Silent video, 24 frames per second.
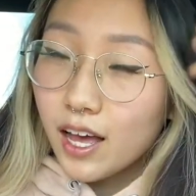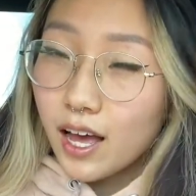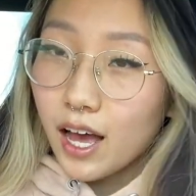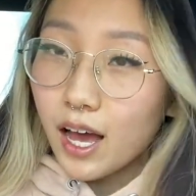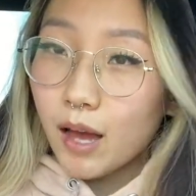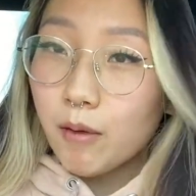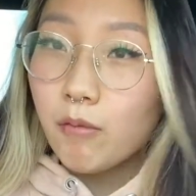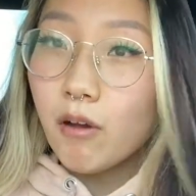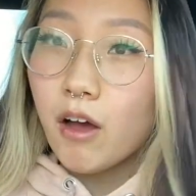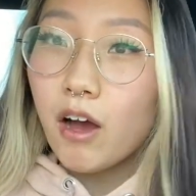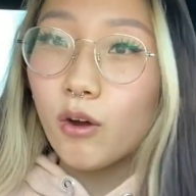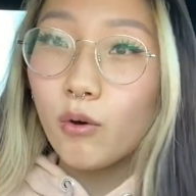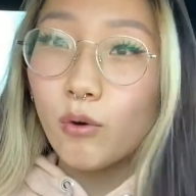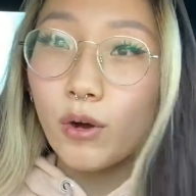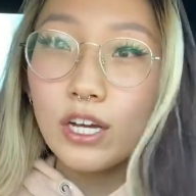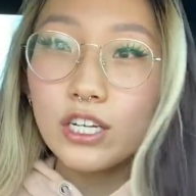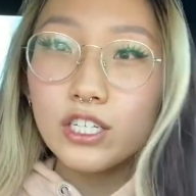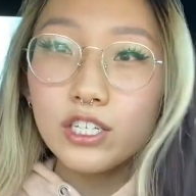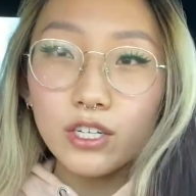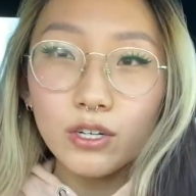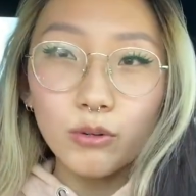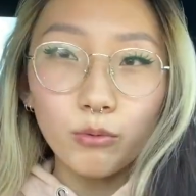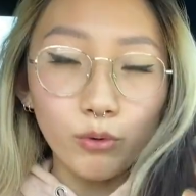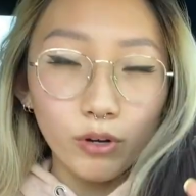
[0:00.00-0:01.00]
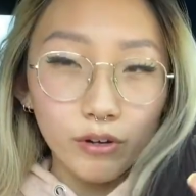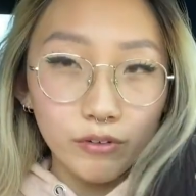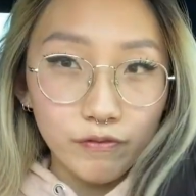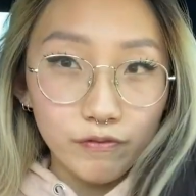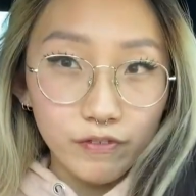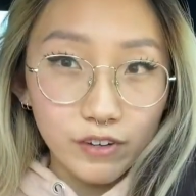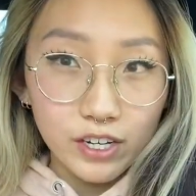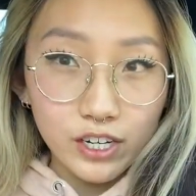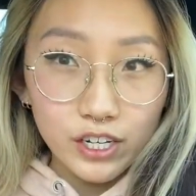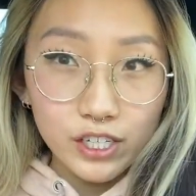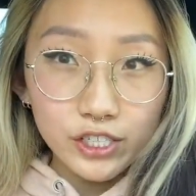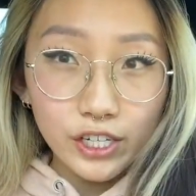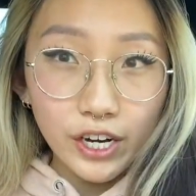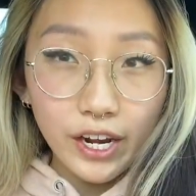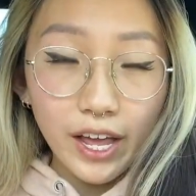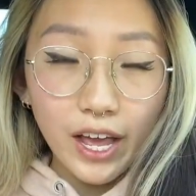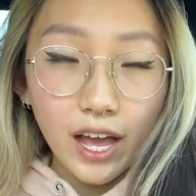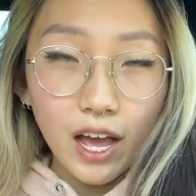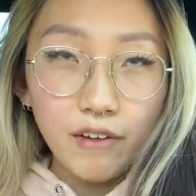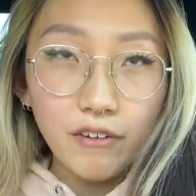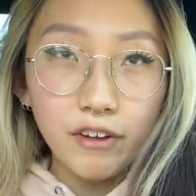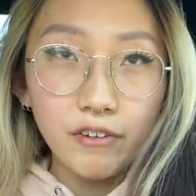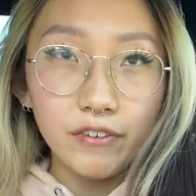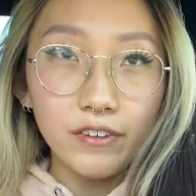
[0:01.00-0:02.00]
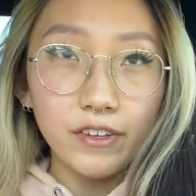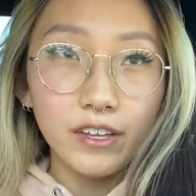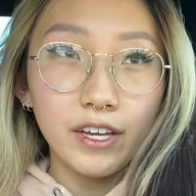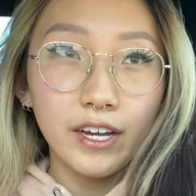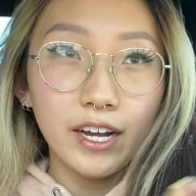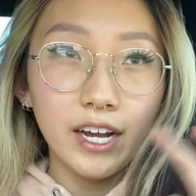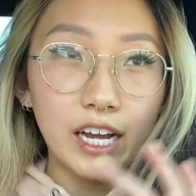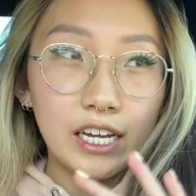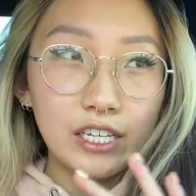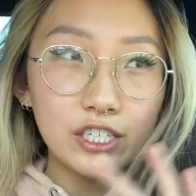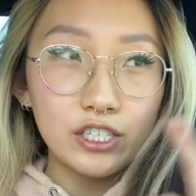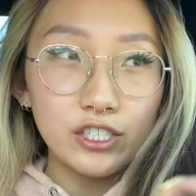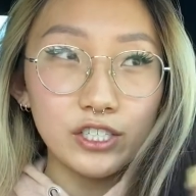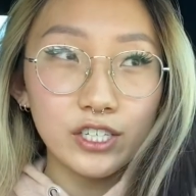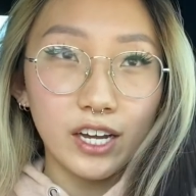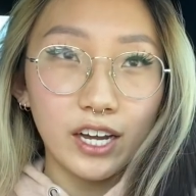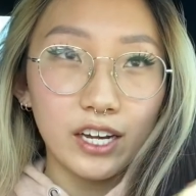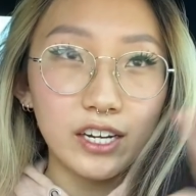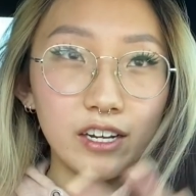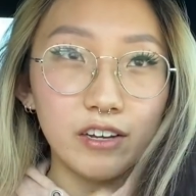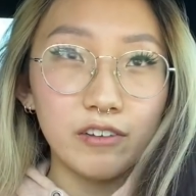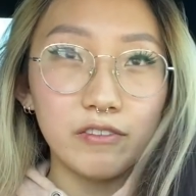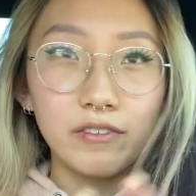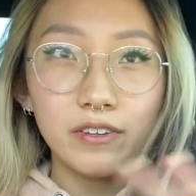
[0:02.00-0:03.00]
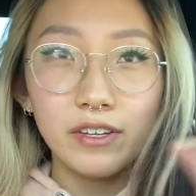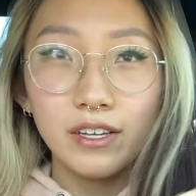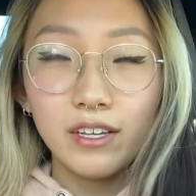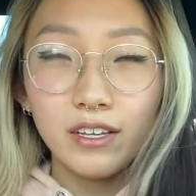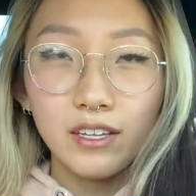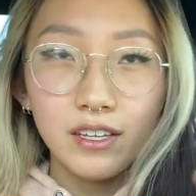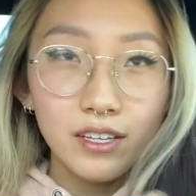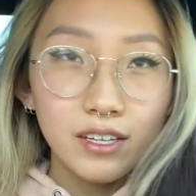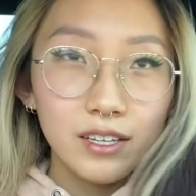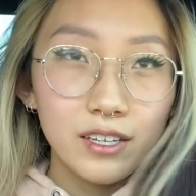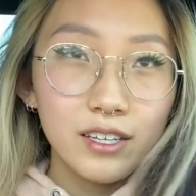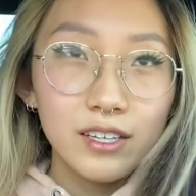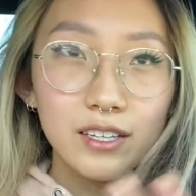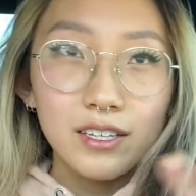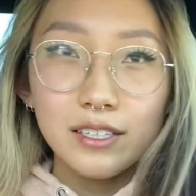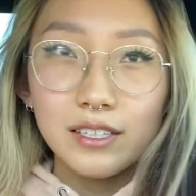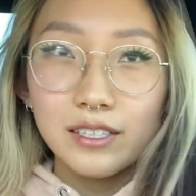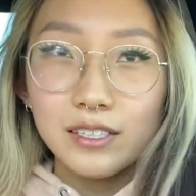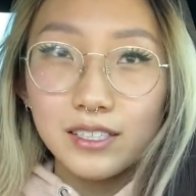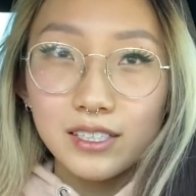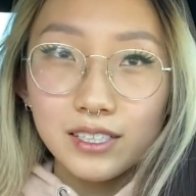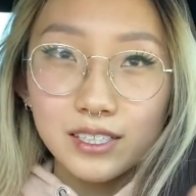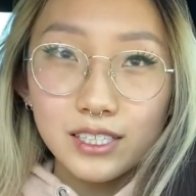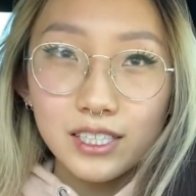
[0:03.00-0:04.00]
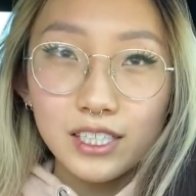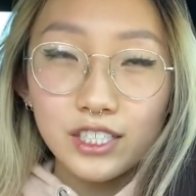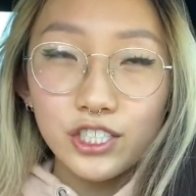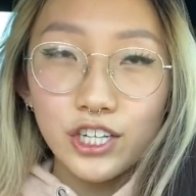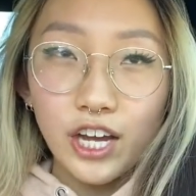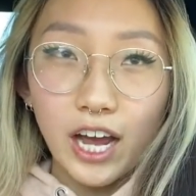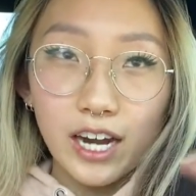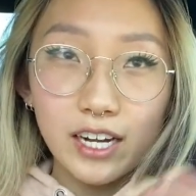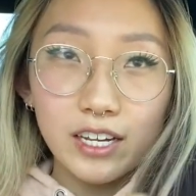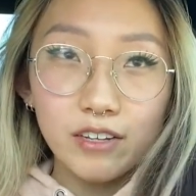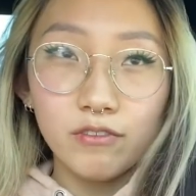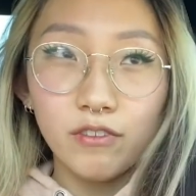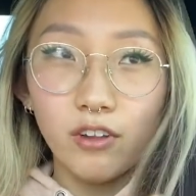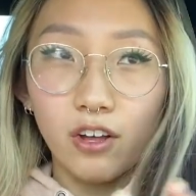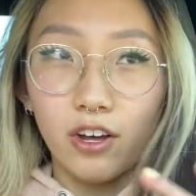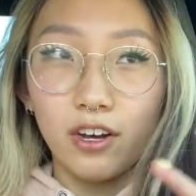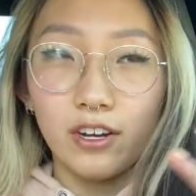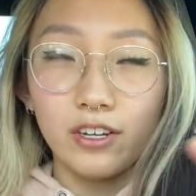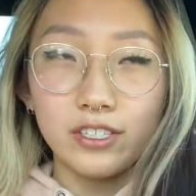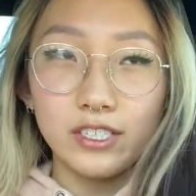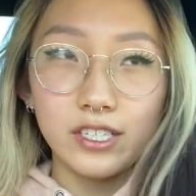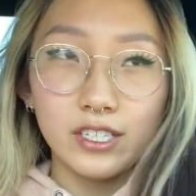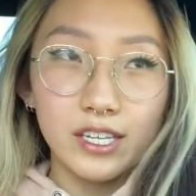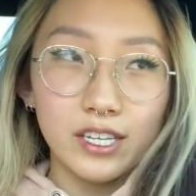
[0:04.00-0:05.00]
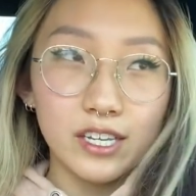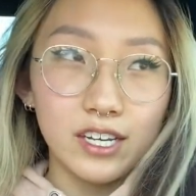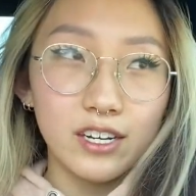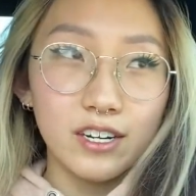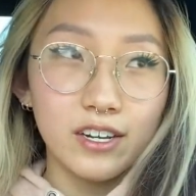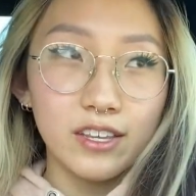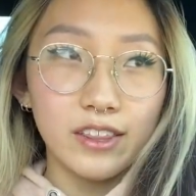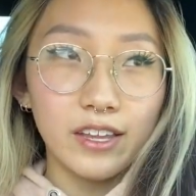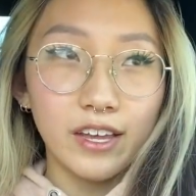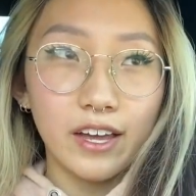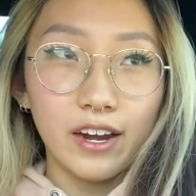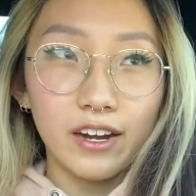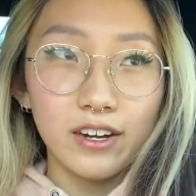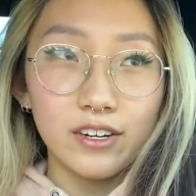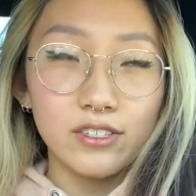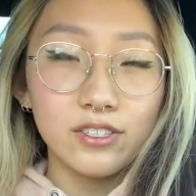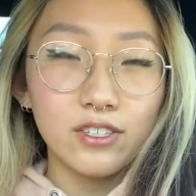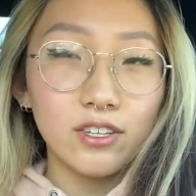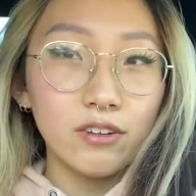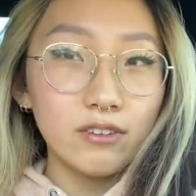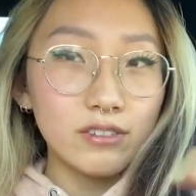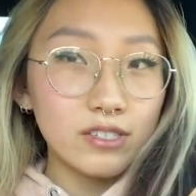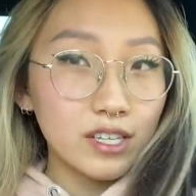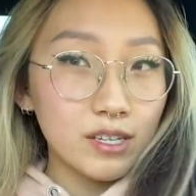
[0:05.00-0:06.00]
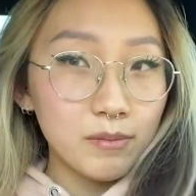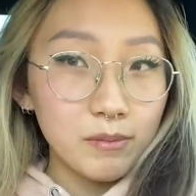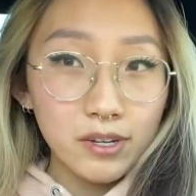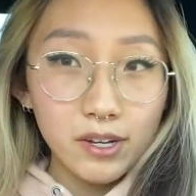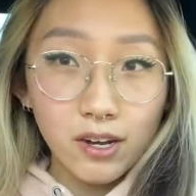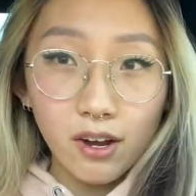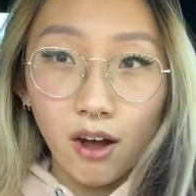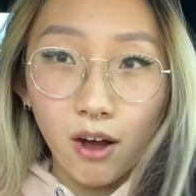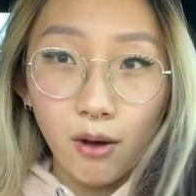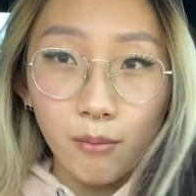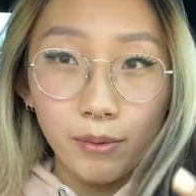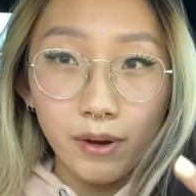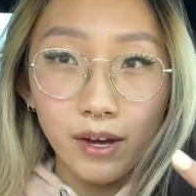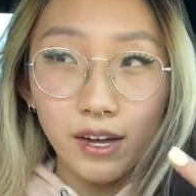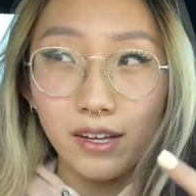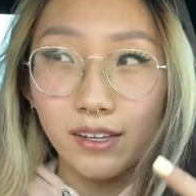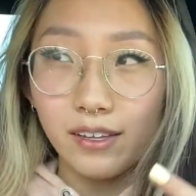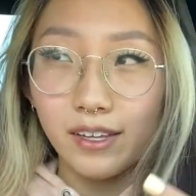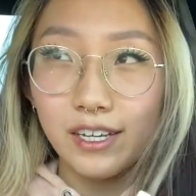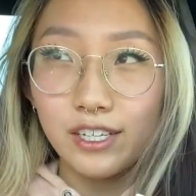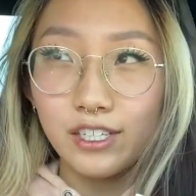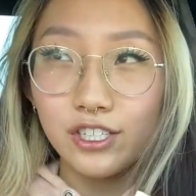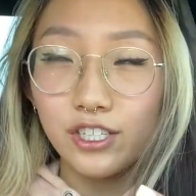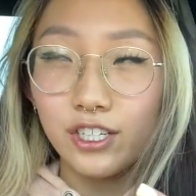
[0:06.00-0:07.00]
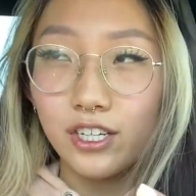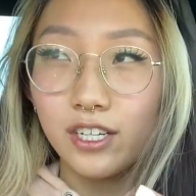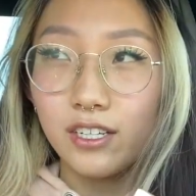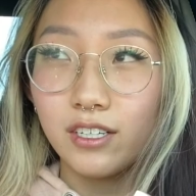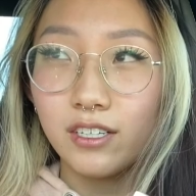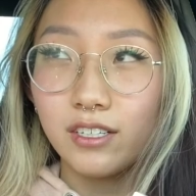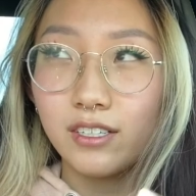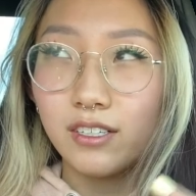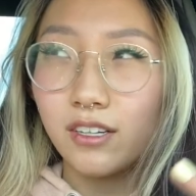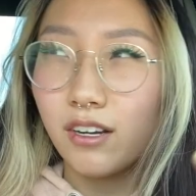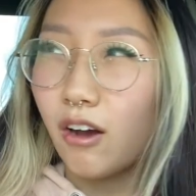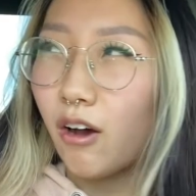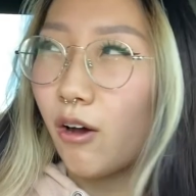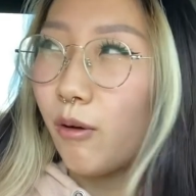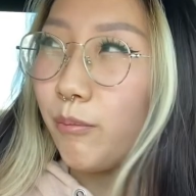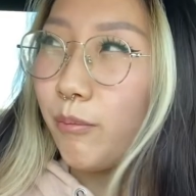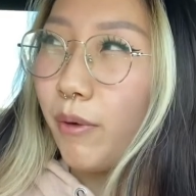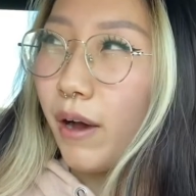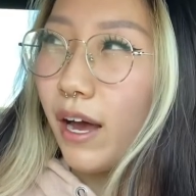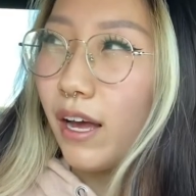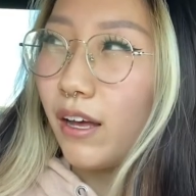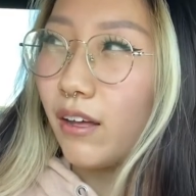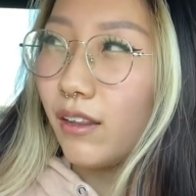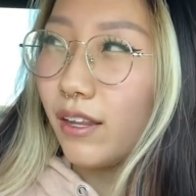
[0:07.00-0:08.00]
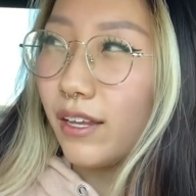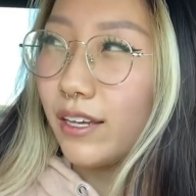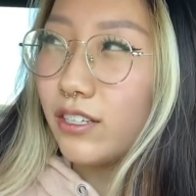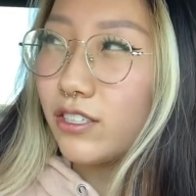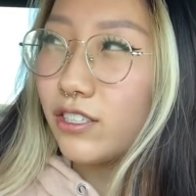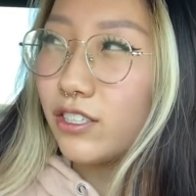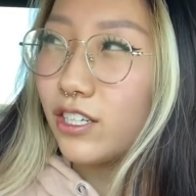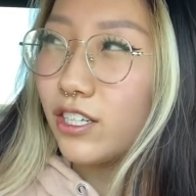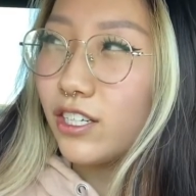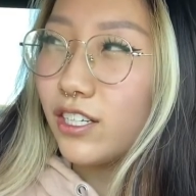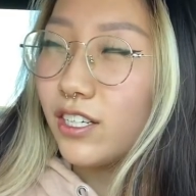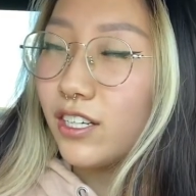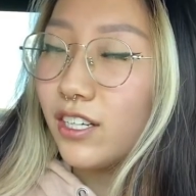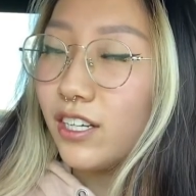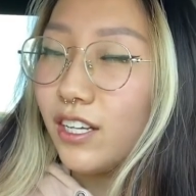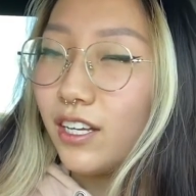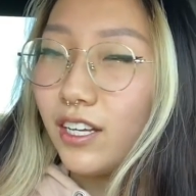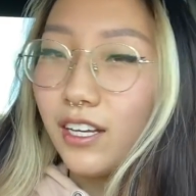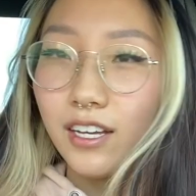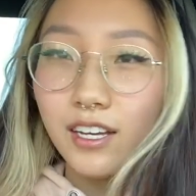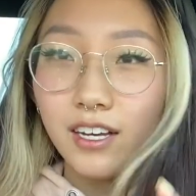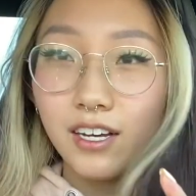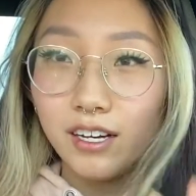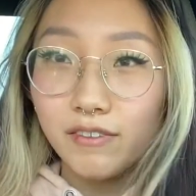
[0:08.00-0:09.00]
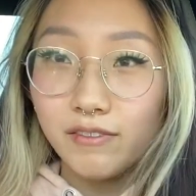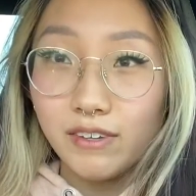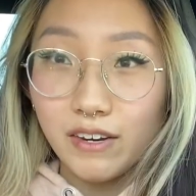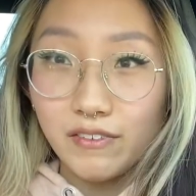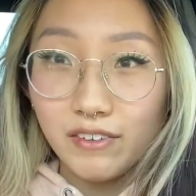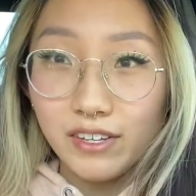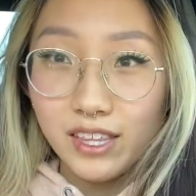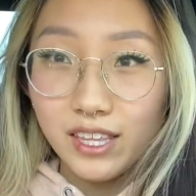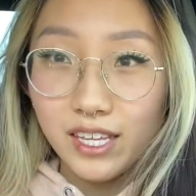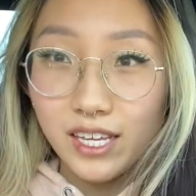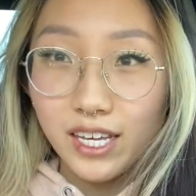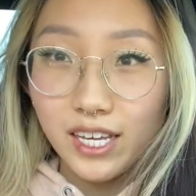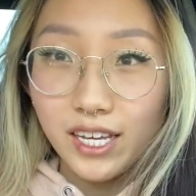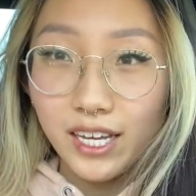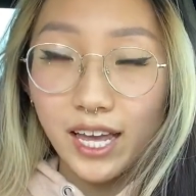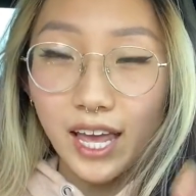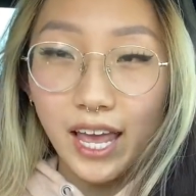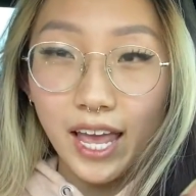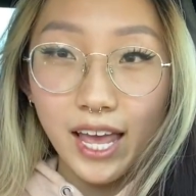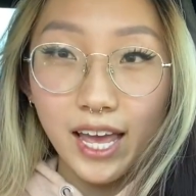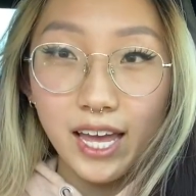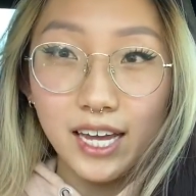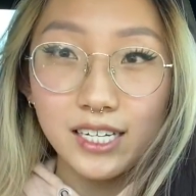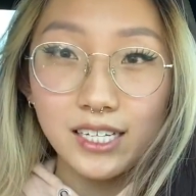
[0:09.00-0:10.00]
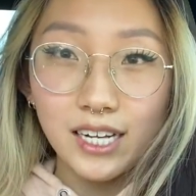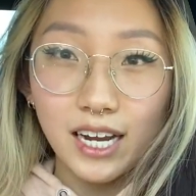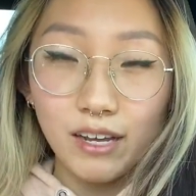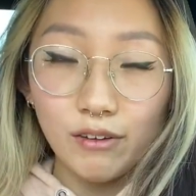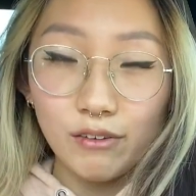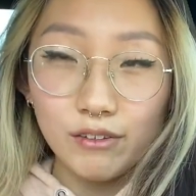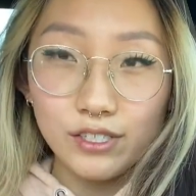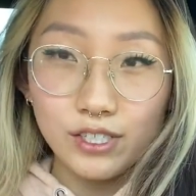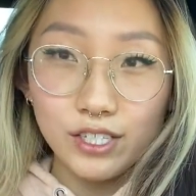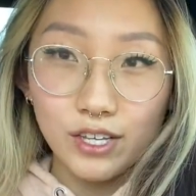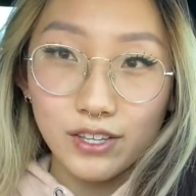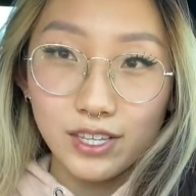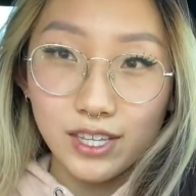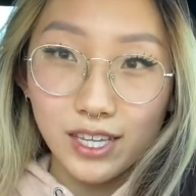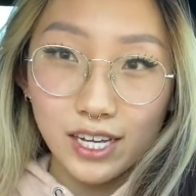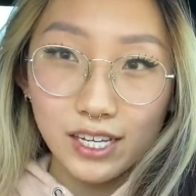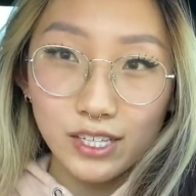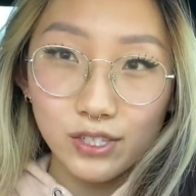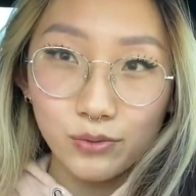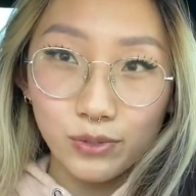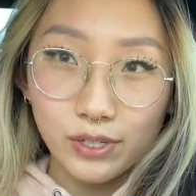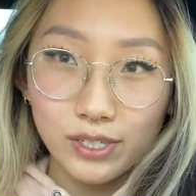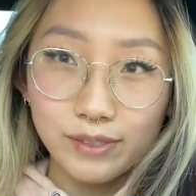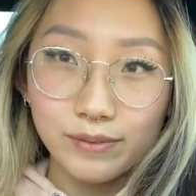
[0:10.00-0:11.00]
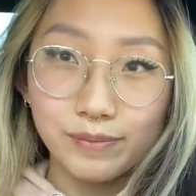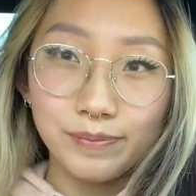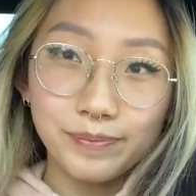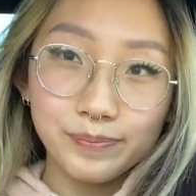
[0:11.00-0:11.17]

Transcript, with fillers: I'm not quite sure what footage I have. I feel like I just kind of did chatty vlogs here and there. So it's gonna be a compilation, compilation of everything. And I will see you in the next one.